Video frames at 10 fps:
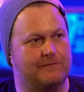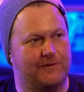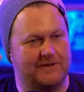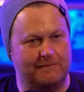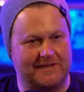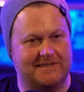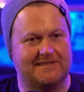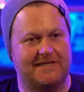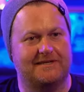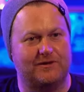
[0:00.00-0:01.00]
put them in the
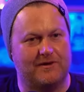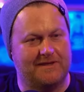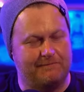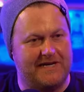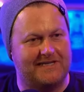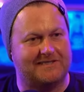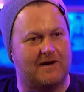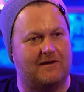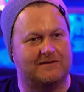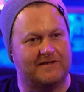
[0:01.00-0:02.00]
C and you're at the beach
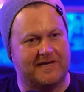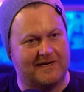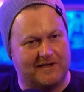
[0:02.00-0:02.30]
and all of a sudden you got